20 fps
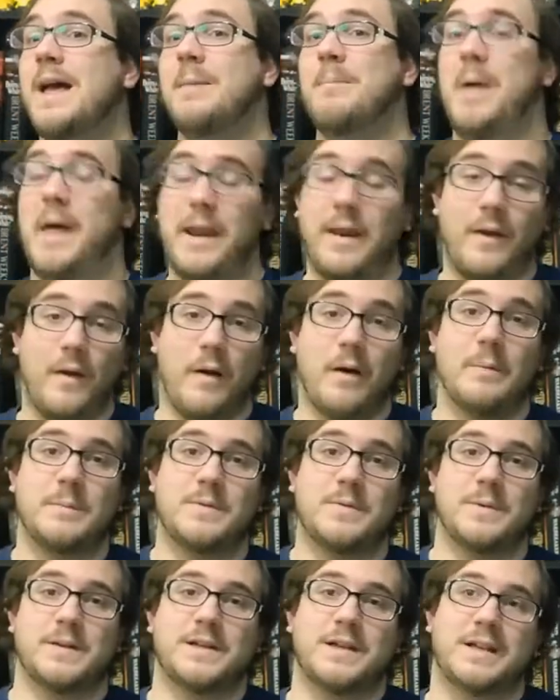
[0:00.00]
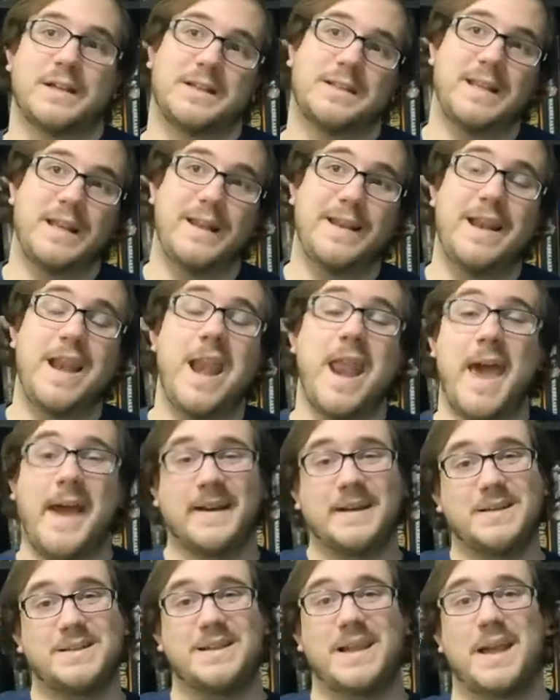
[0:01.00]
Men-at-Arms, which is the
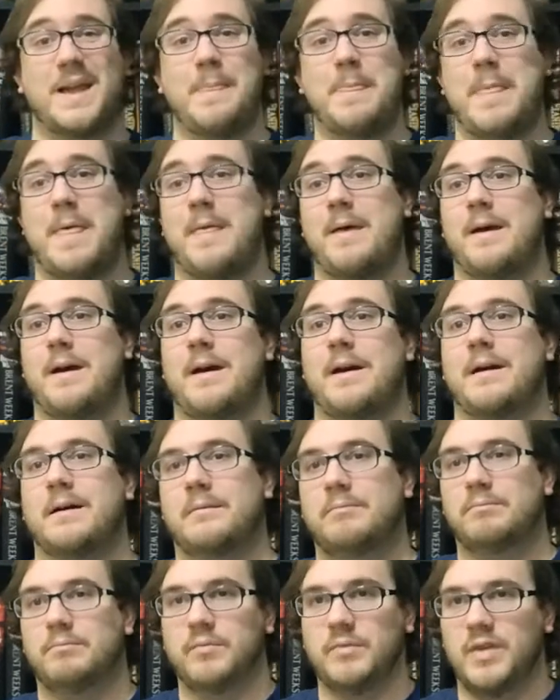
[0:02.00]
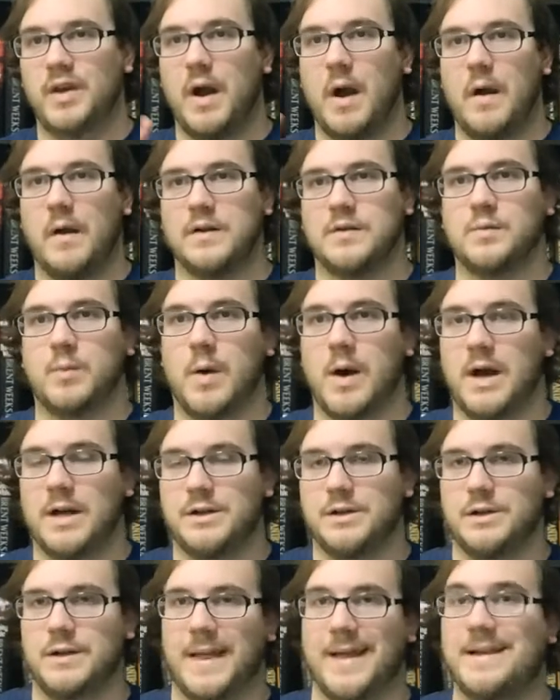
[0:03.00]
next in the Guards
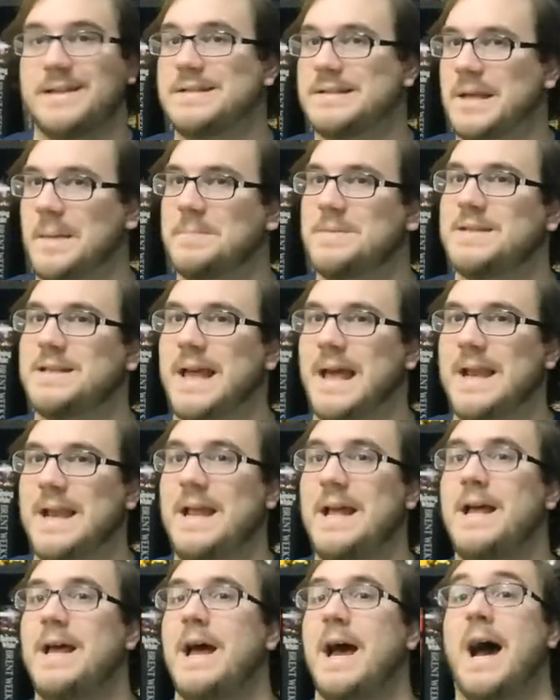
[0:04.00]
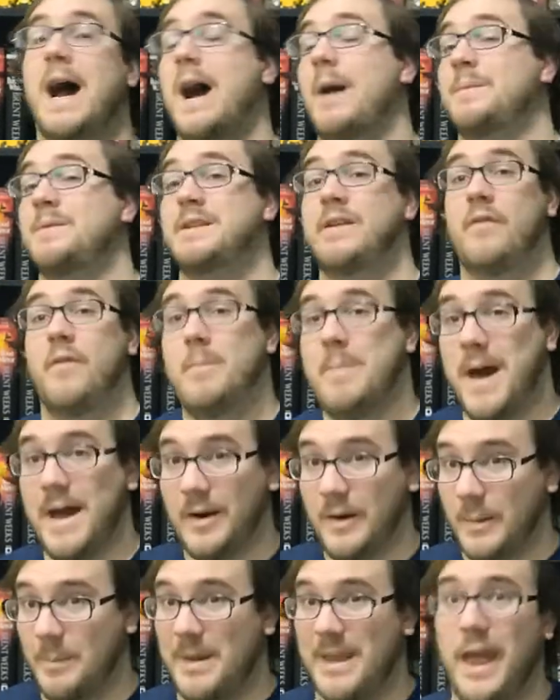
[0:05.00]
Watch like subset, was even
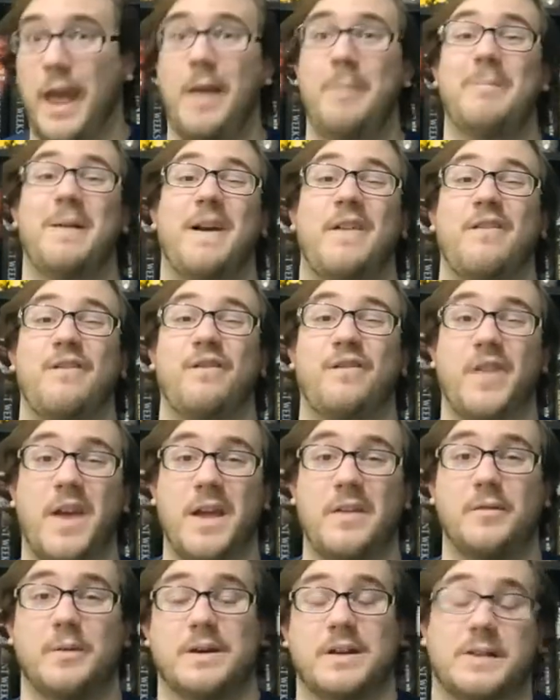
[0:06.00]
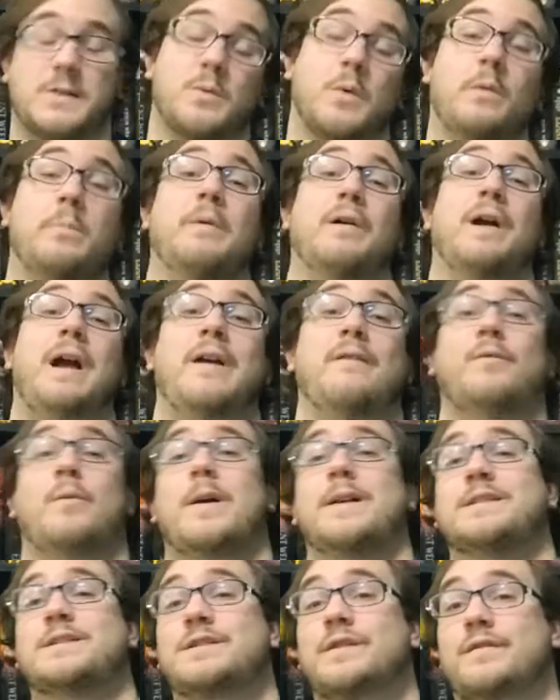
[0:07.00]
better. Became my favorite Discworld book I have
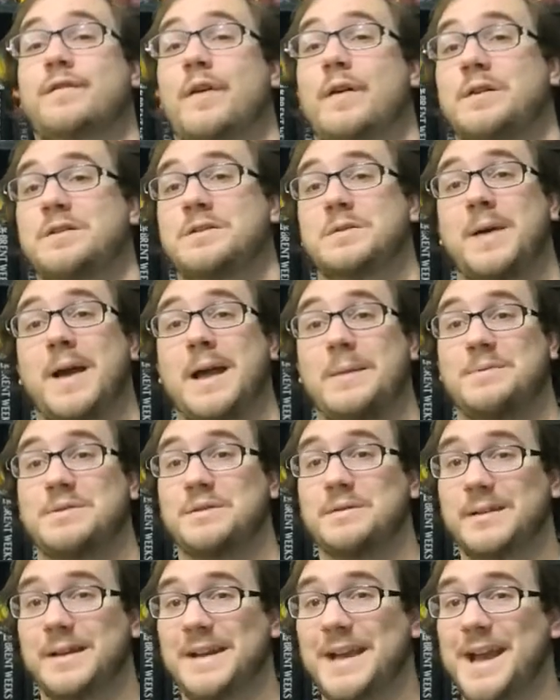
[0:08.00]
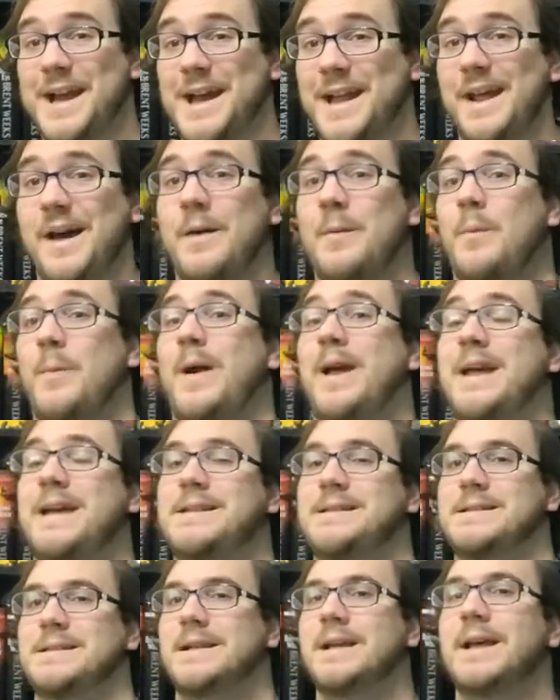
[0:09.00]
read so far, so I absolutely cannot
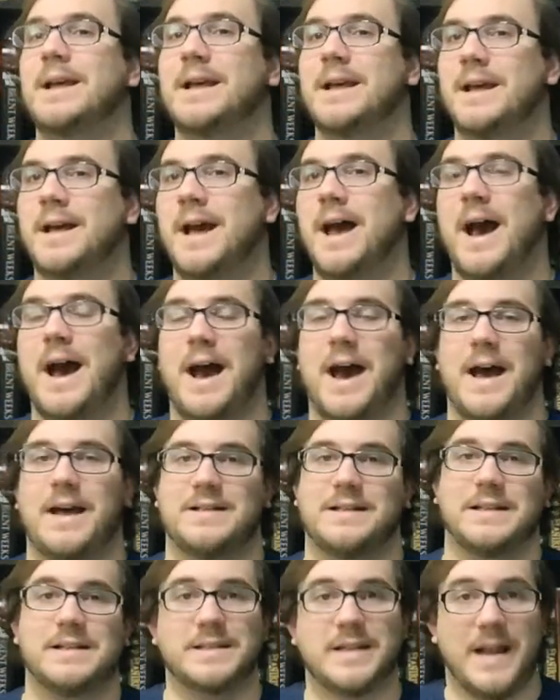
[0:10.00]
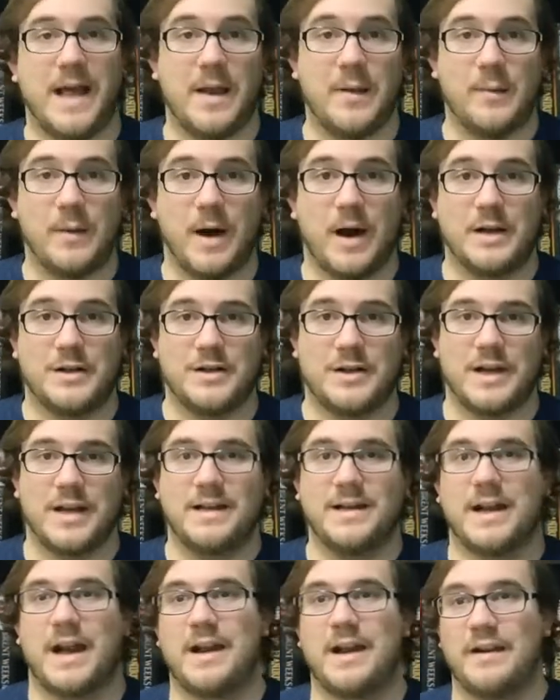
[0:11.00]
wait to get to Night Watch
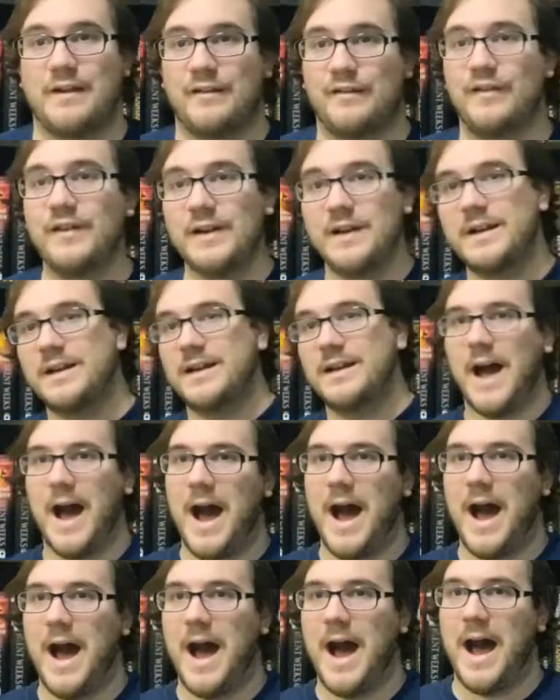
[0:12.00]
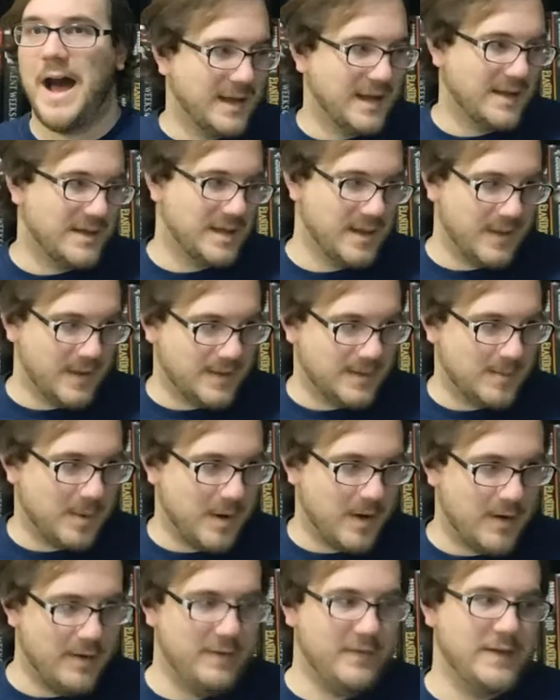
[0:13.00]
and kind of get to this
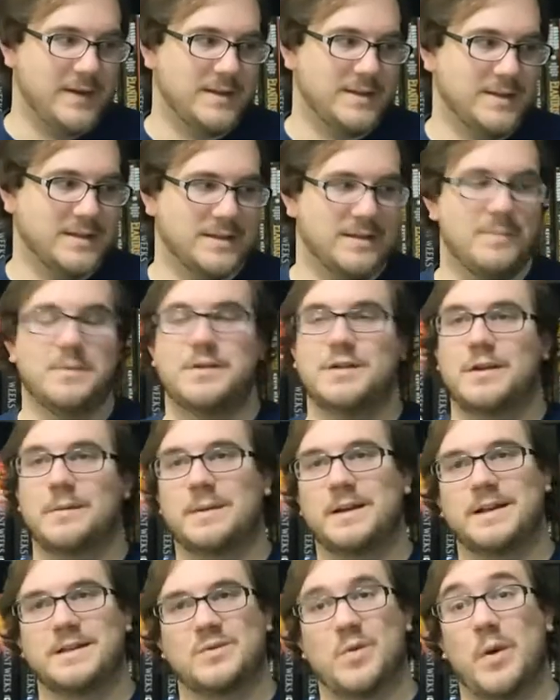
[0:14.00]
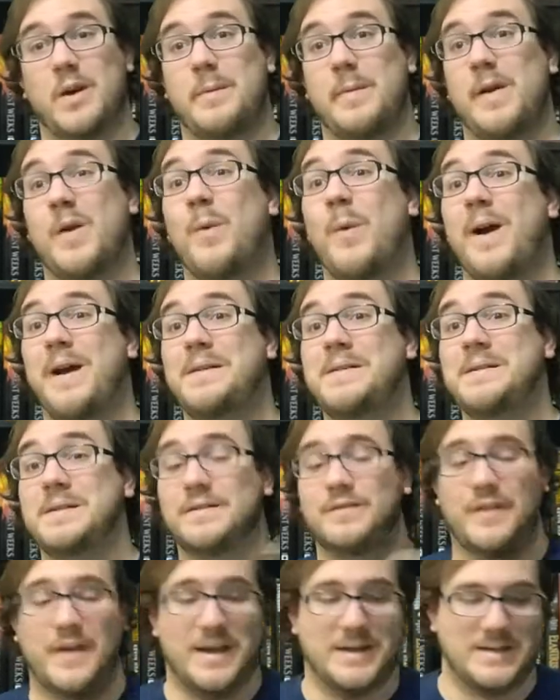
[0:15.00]
part at least, because I'm assuming it's going to be quite
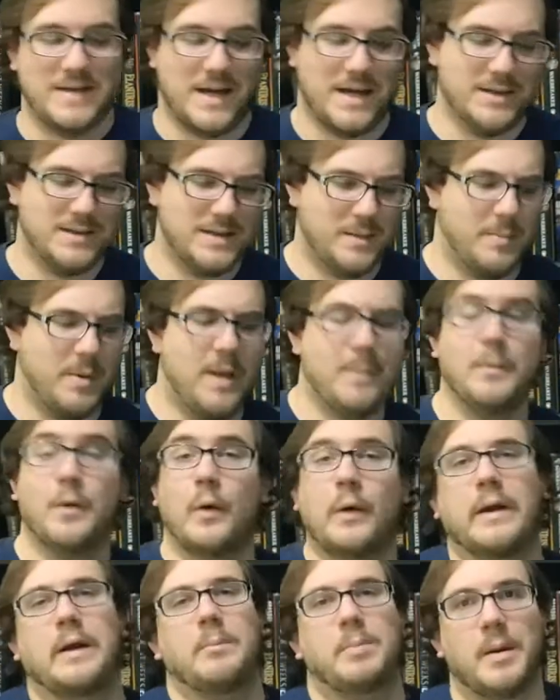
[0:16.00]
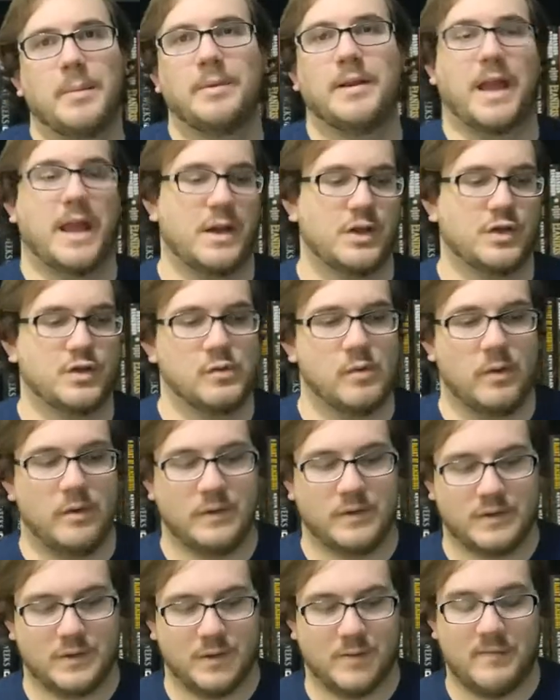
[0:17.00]
fantastic, but I'm going in publication
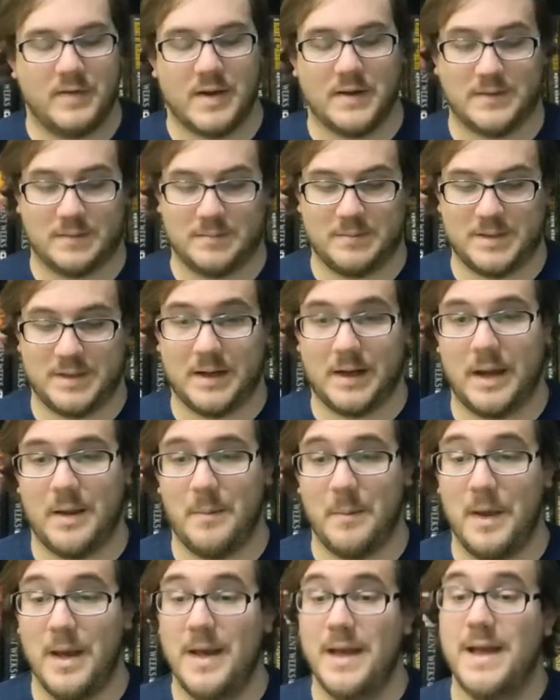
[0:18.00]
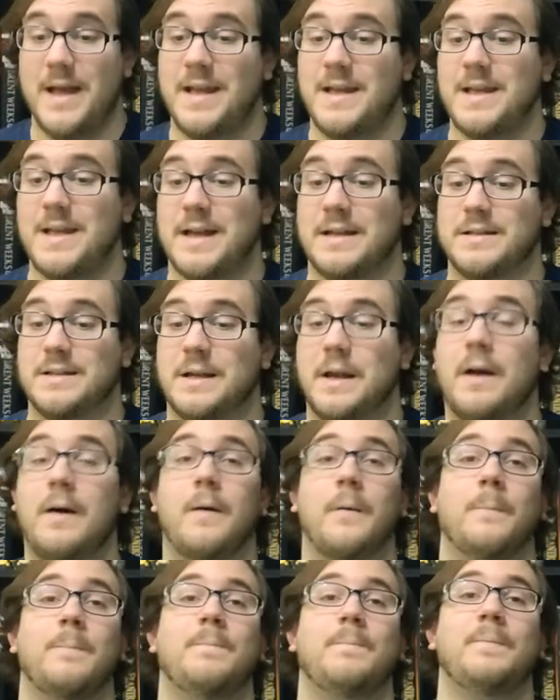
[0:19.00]
order, so I've got some time yet to
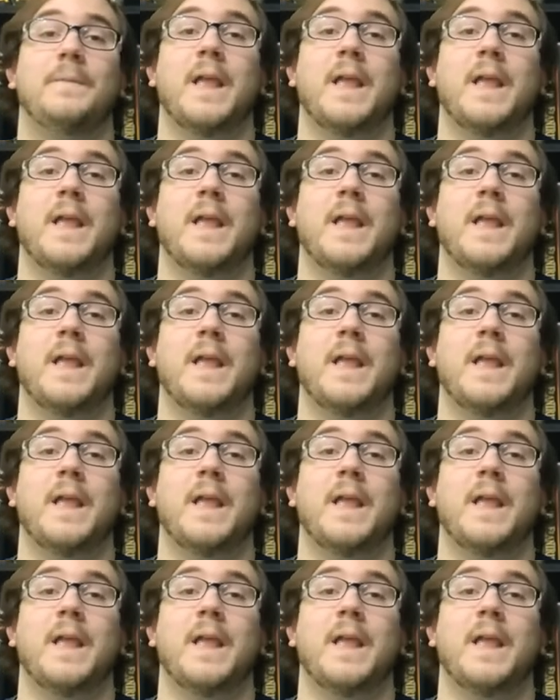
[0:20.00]
go.